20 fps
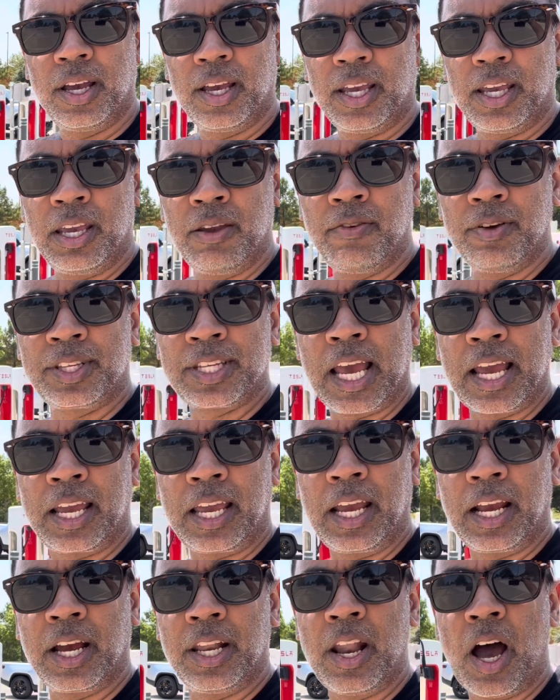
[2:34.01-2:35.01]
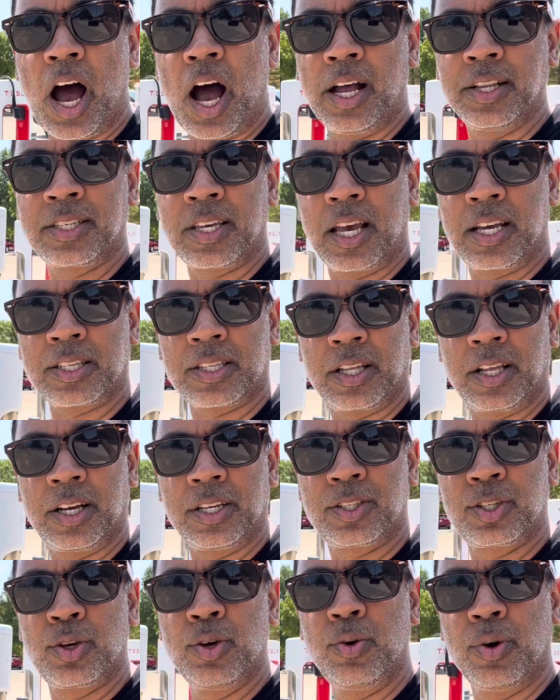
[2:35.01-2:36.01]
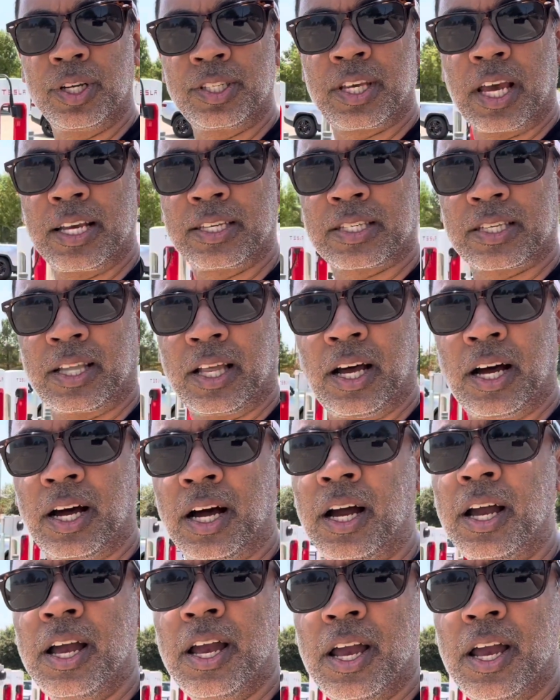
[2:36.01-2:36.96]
even taking a non-Tesla to a Tesla